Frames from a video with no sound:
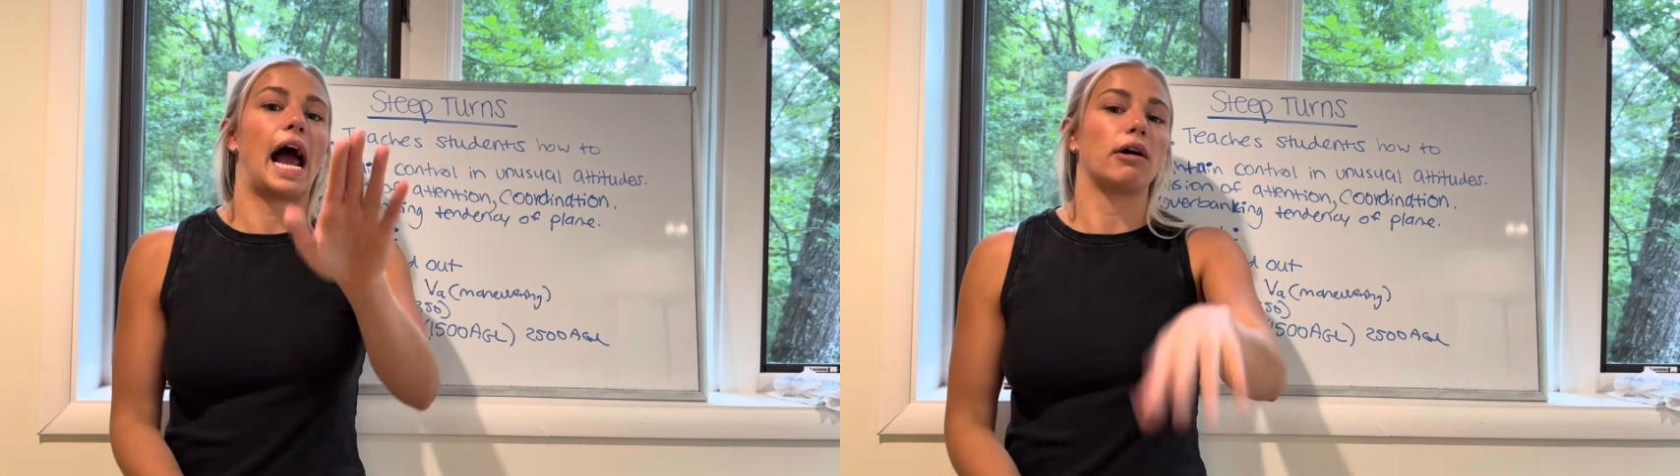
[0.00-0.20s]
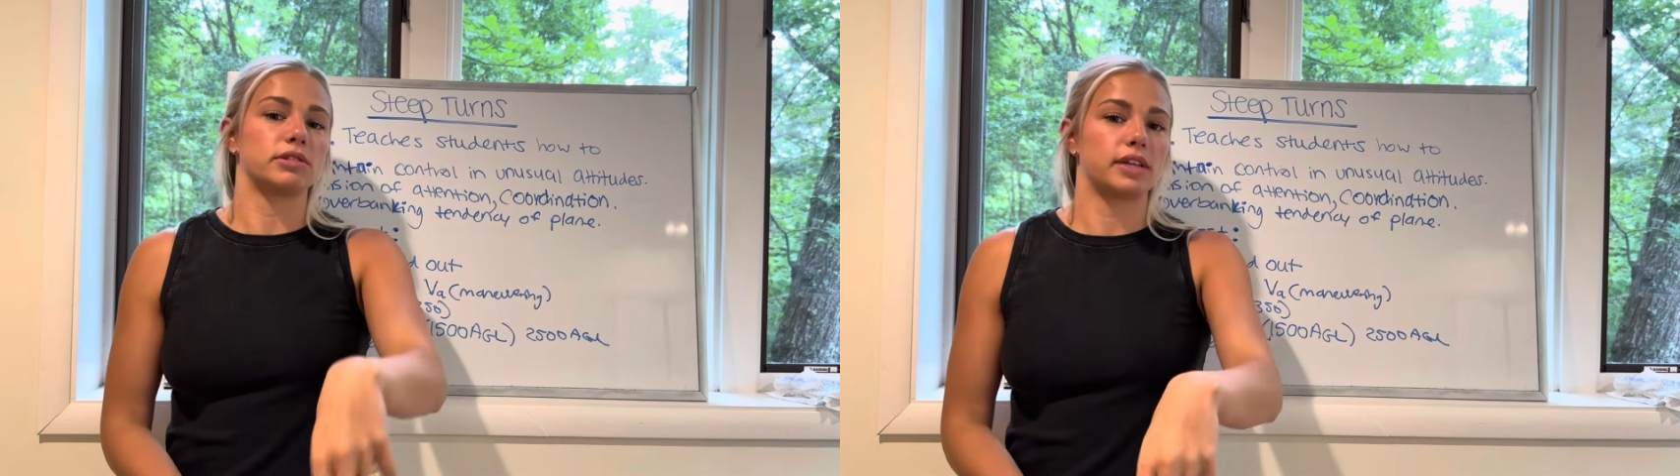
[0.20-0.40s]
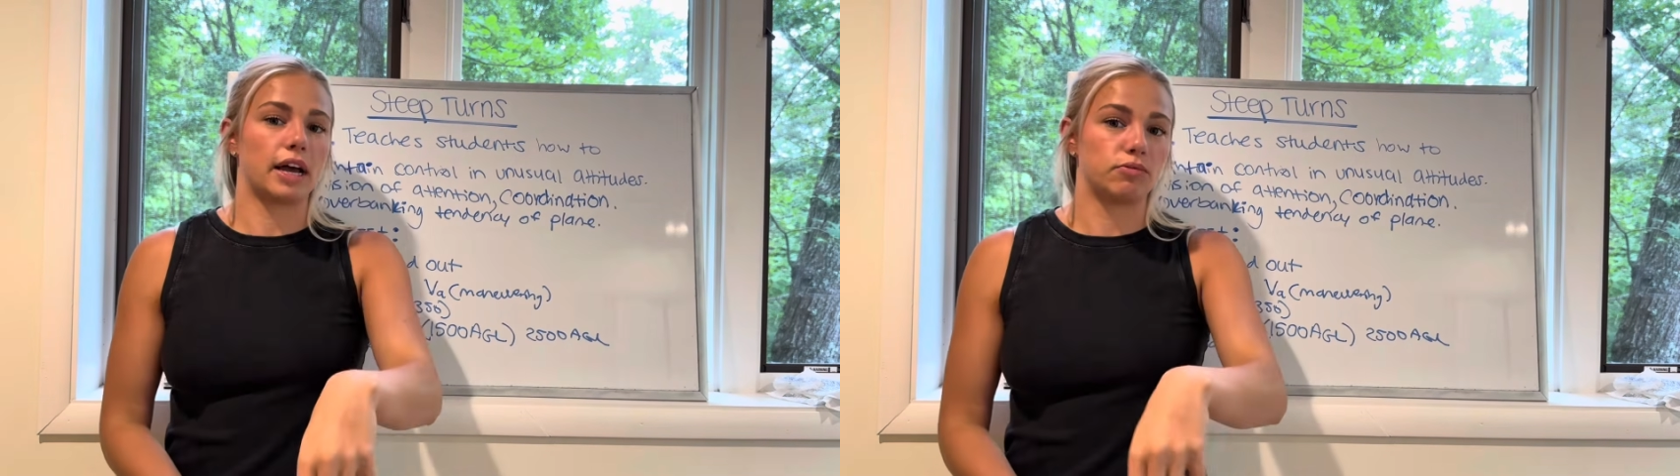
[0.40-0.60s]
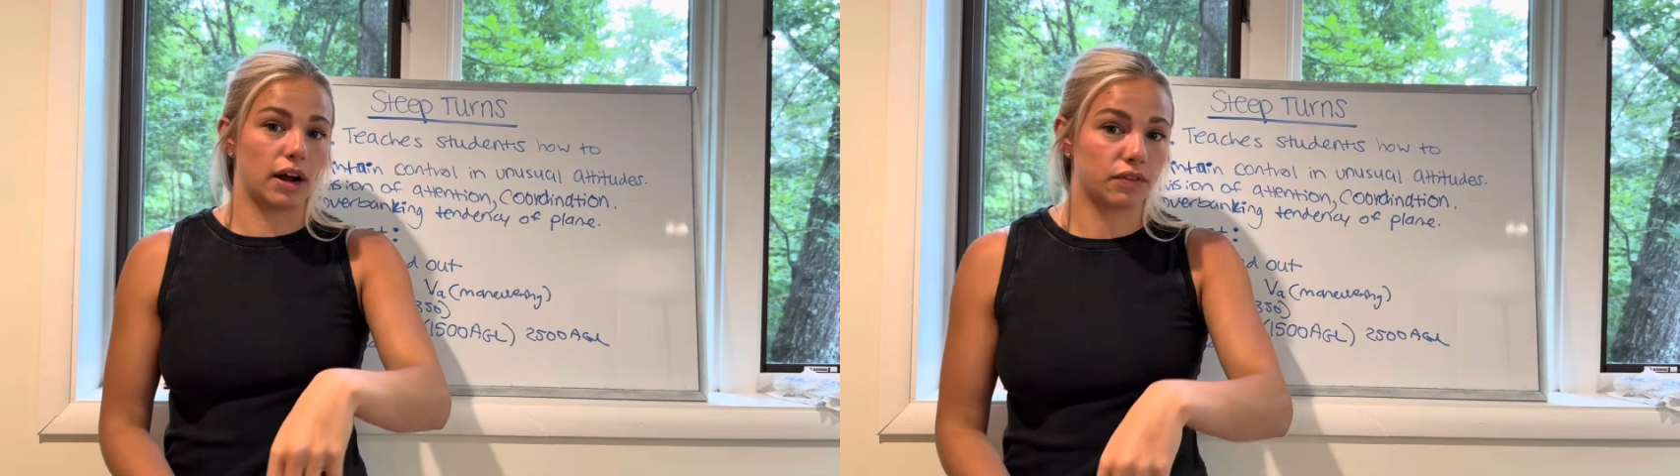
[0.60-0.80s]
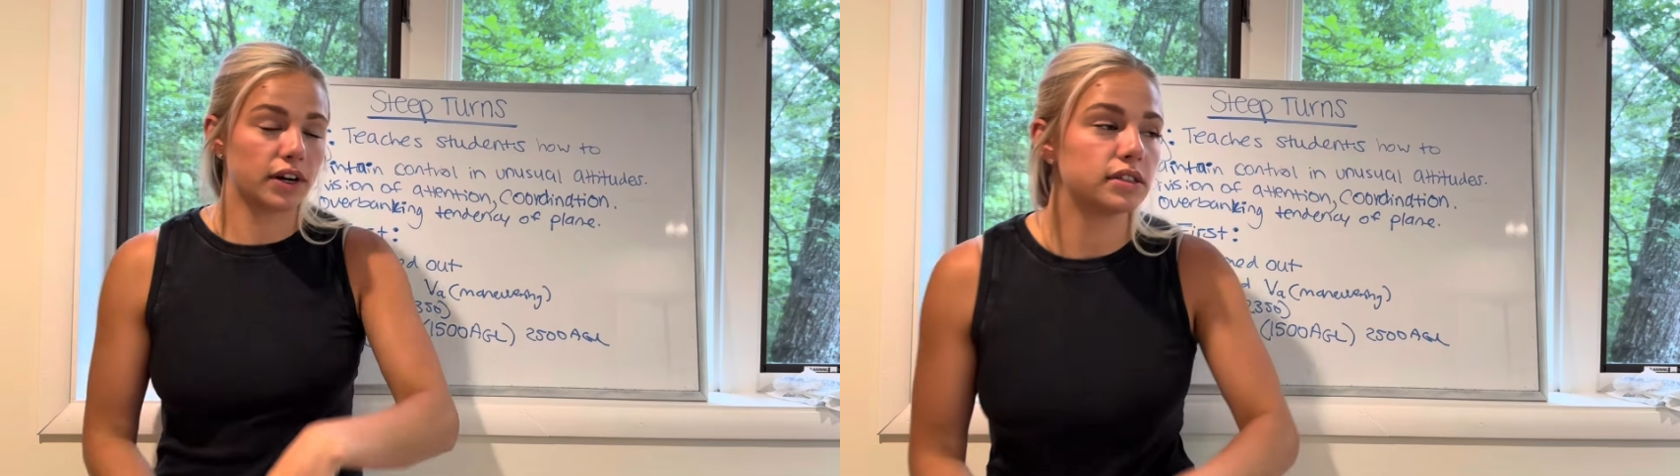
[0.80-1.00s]
outside
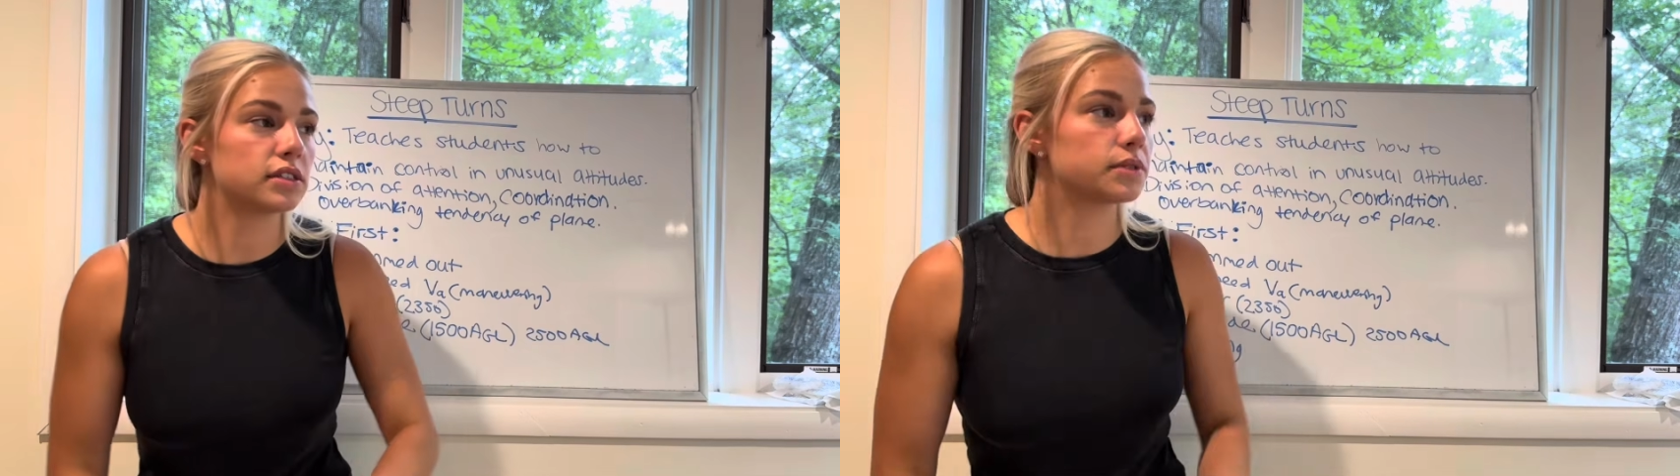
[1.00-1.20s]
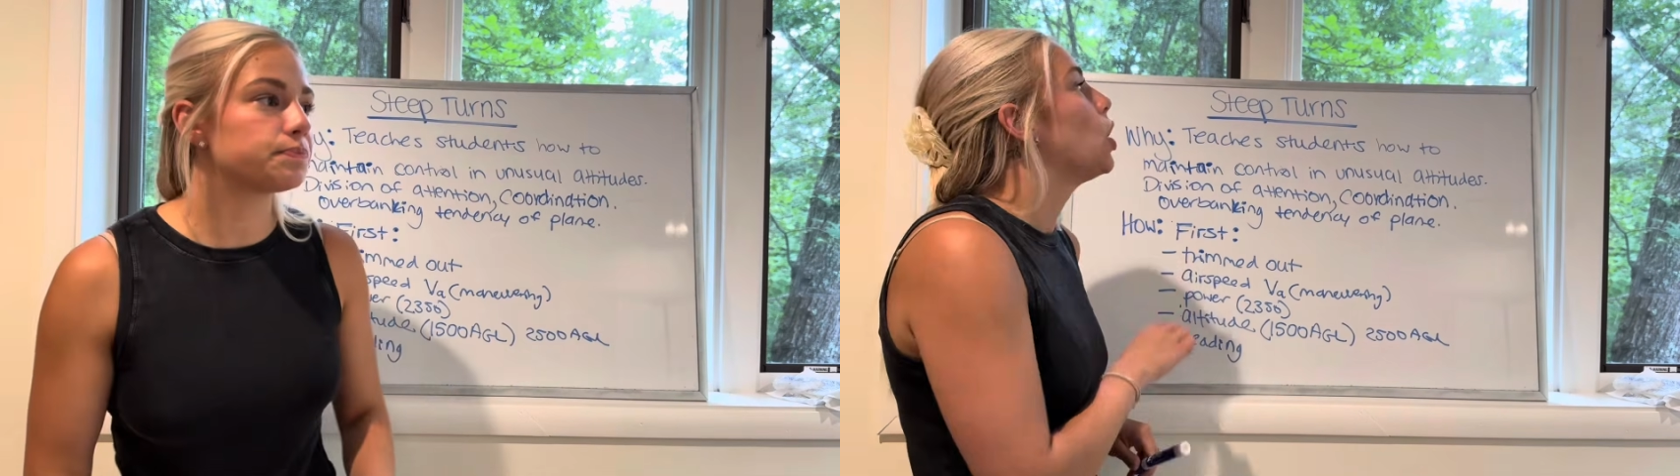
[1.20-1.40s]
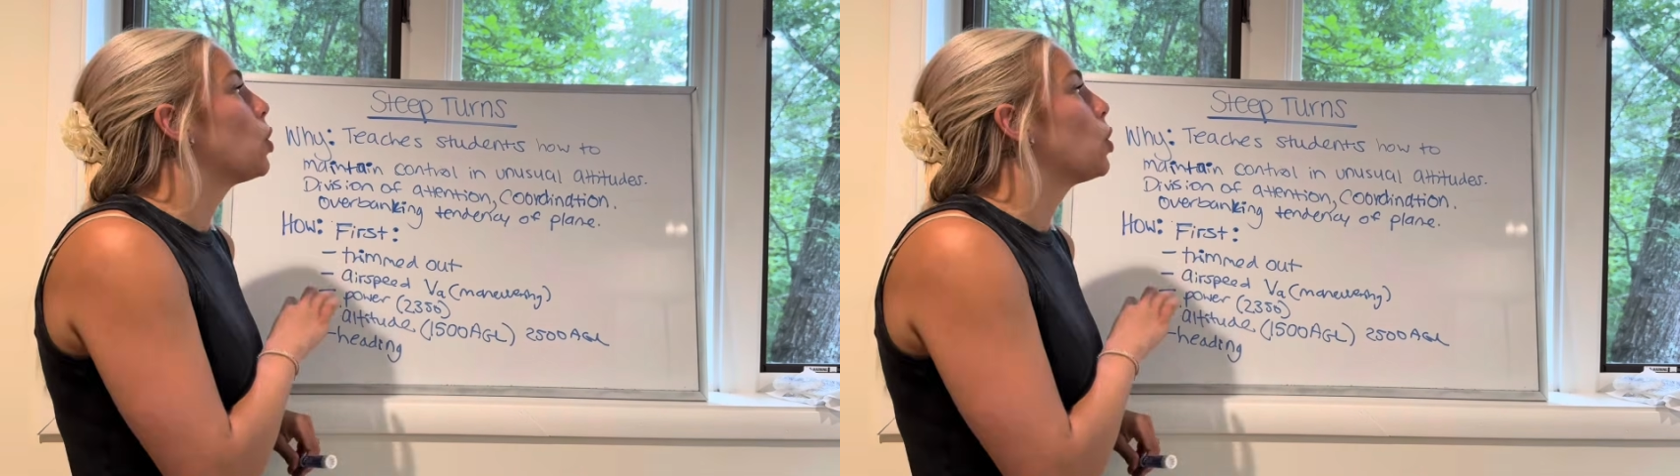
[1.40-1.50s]
reference.